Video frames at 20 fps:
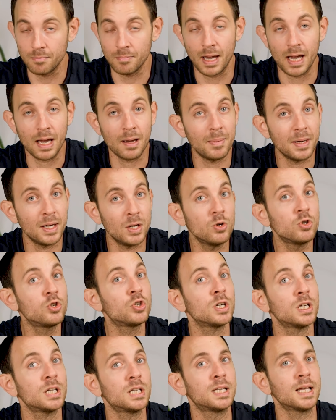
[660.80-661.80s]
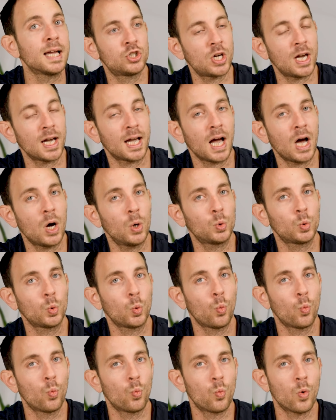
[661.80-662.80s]
Maybe you should check out
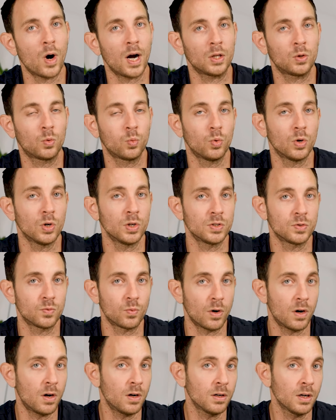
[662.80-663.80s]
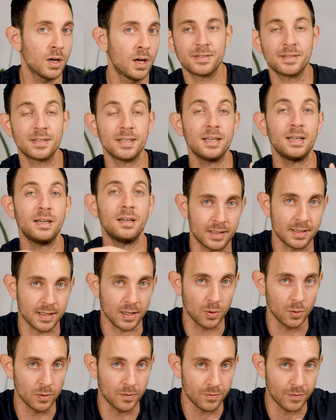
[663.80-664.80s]
what was wrong, see it's a
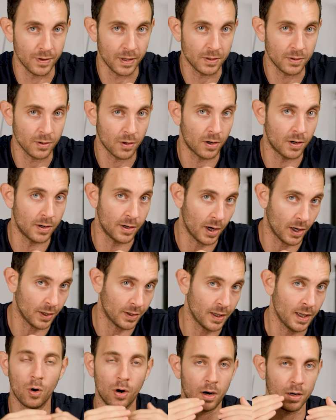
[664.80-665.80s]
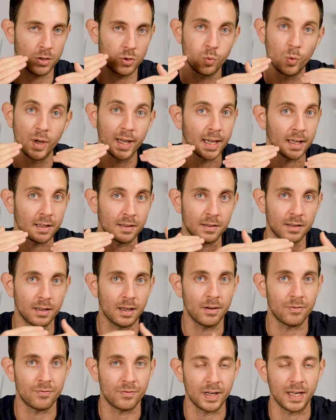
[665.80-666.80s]
good fit or not, or tweak it
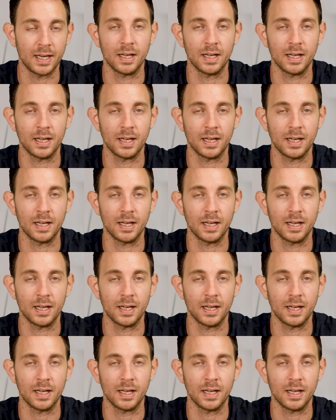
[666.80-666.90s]
if